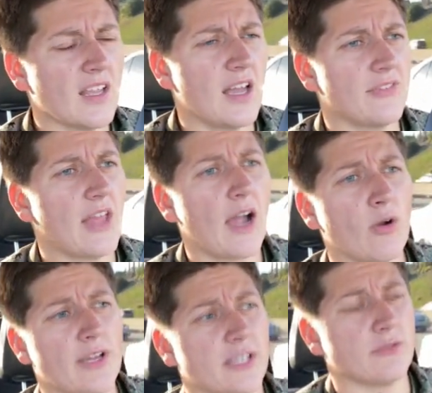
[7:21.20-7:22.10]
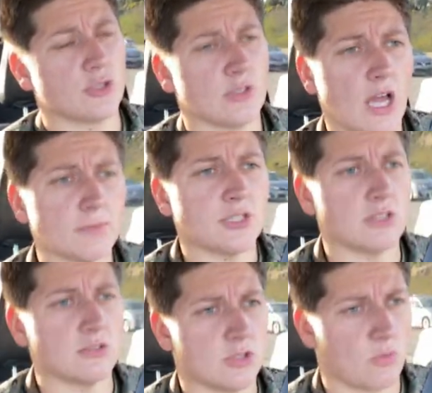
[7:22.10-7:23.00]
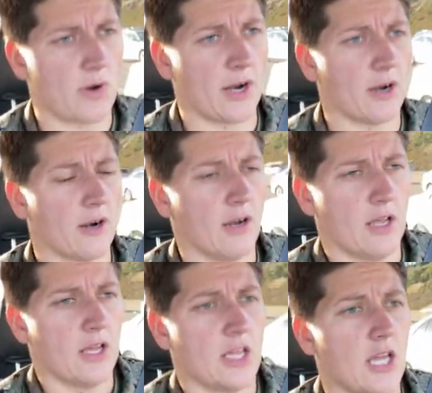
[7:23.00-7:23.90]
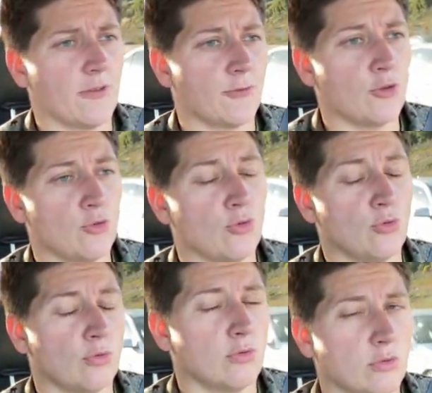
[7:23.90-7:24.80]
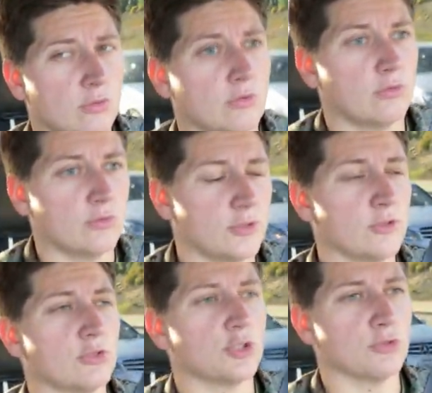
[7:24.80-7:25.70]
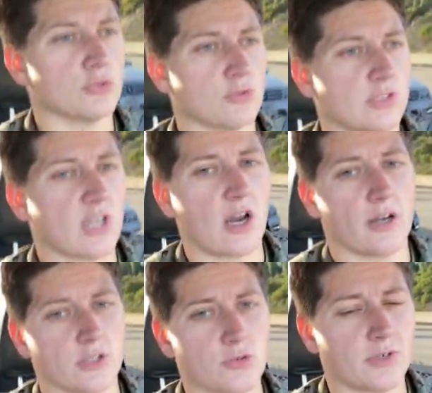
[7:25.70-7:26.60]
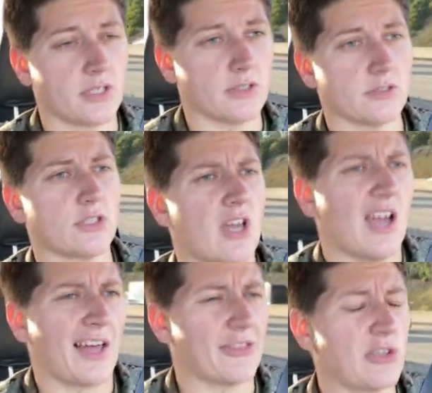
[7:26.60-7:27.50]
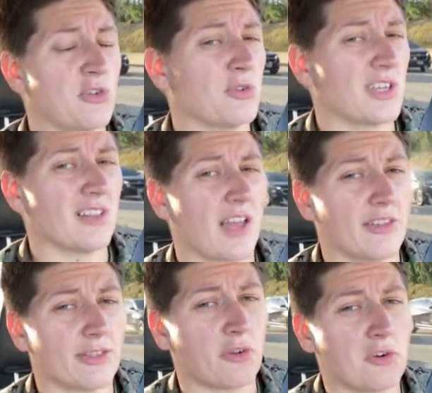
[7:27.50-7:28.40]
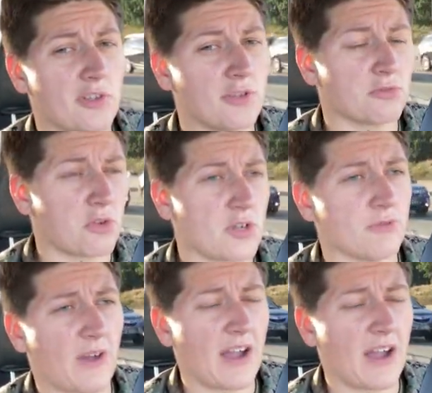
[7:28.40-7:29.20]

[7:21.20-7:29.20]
And now it gives you an option to where if you do choose to retire in 20 years, I think you'll get like 30 or 35%.